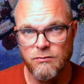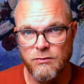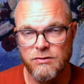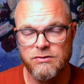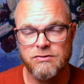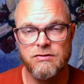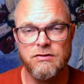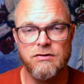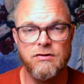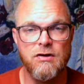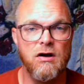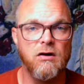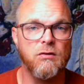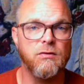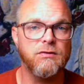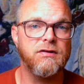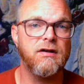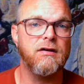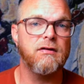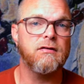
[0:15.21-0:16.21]
in which the dog
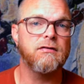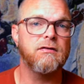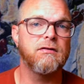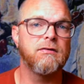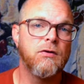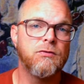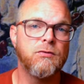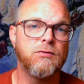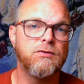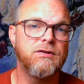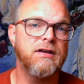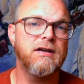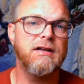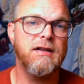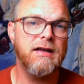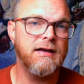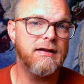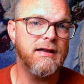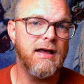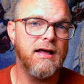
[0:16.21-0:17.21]
was held. Through
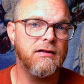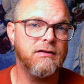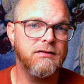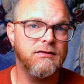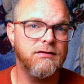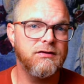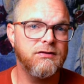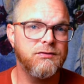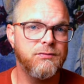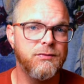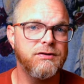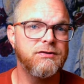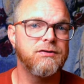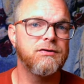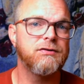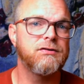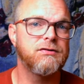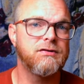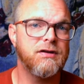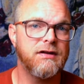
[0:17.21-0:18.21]
DNA analysis,
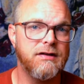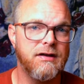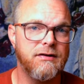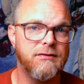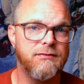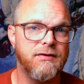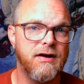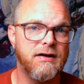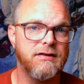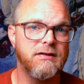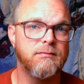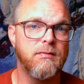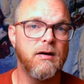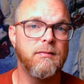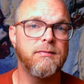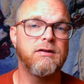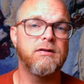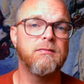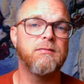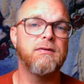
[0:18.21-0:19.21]
researchers identified the
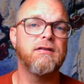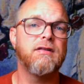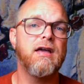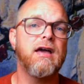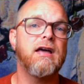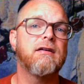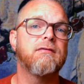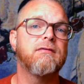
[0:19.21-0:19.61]
mummy to be that